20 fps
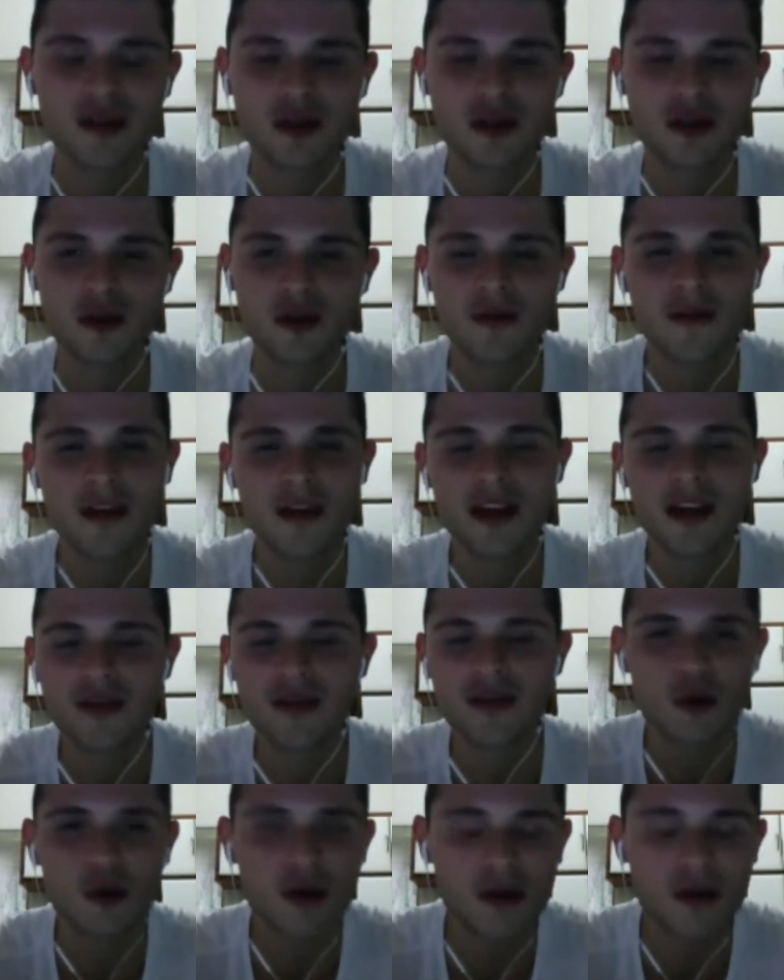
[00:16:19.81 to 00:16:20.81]
So
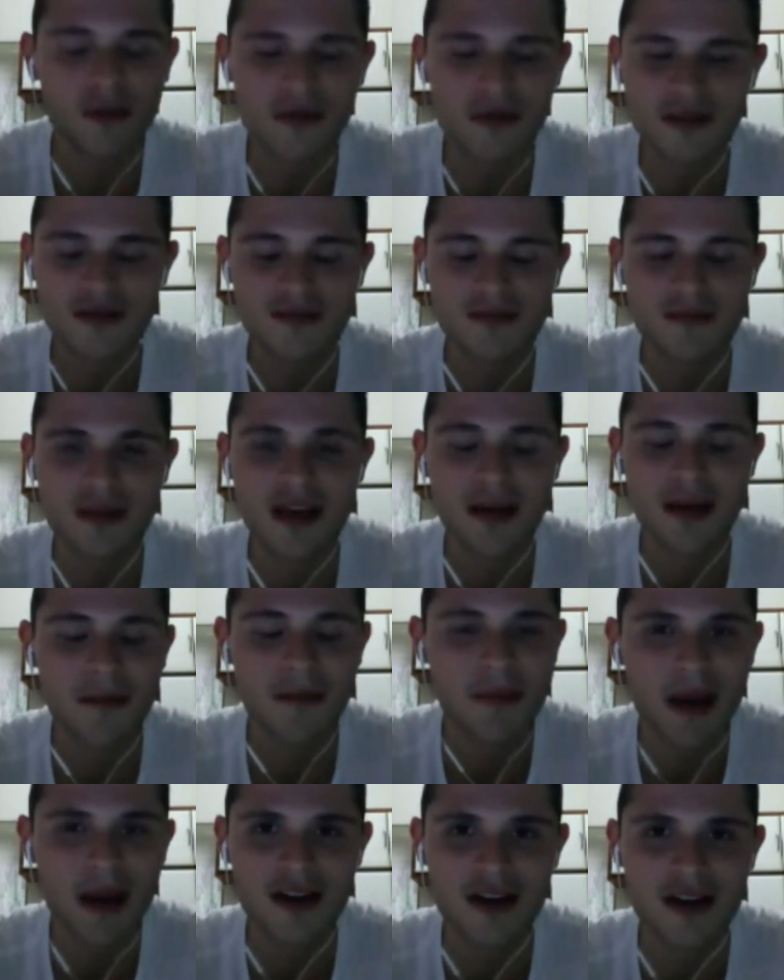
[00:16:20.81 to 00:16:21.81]
if you want to be a
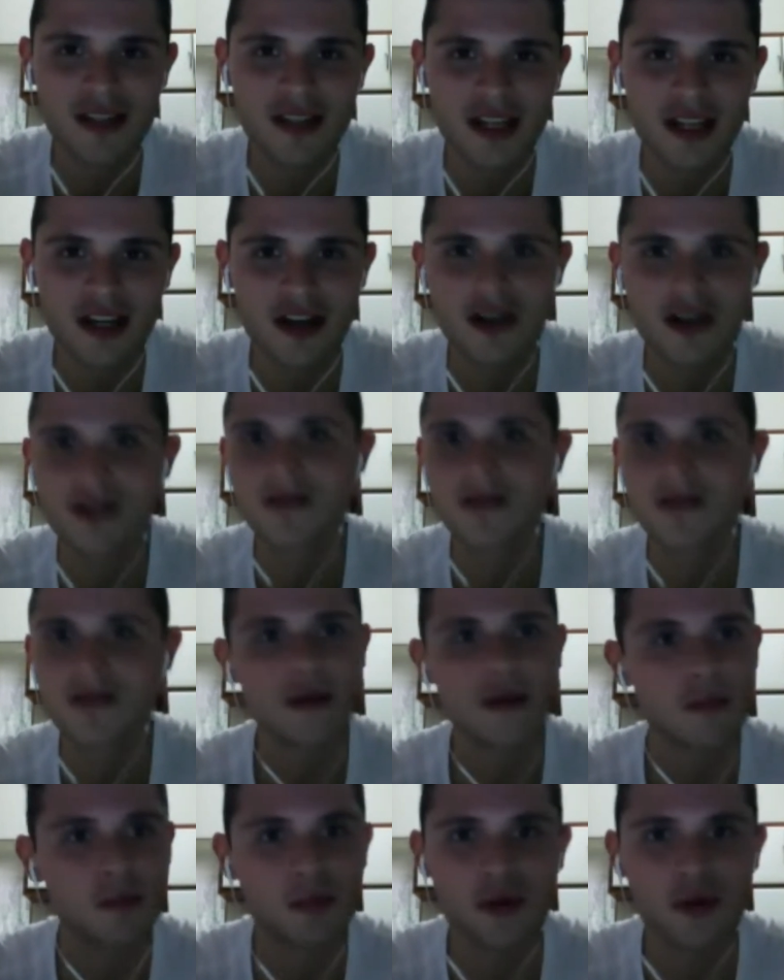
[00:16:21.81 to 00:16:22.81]
better singer,
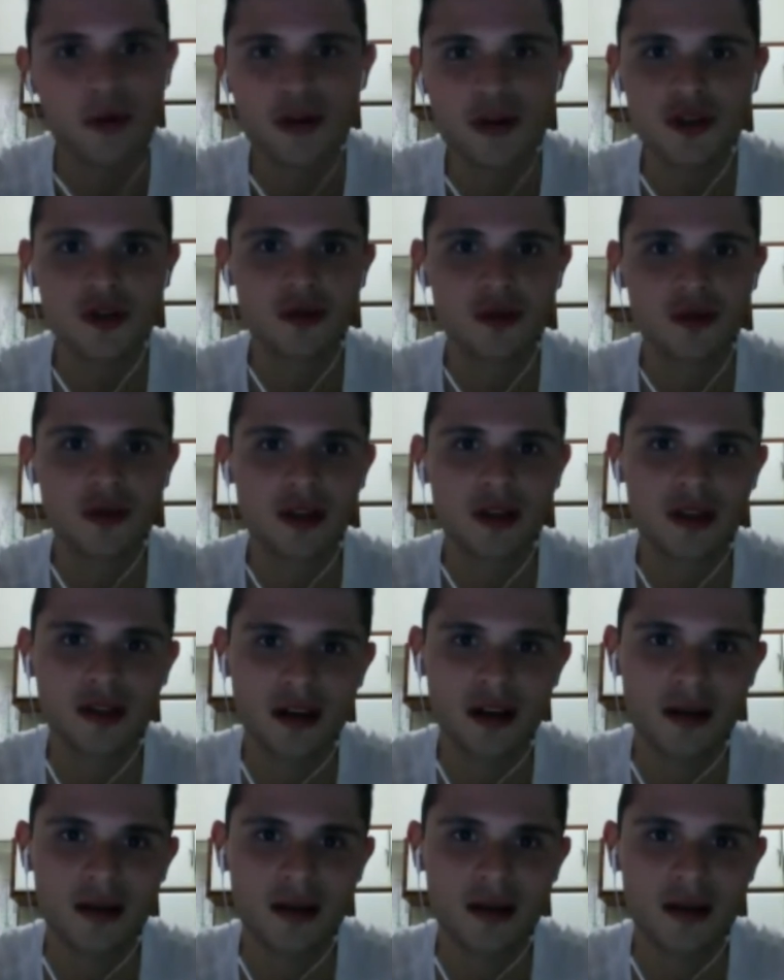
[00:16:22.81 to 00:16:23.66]
push to it.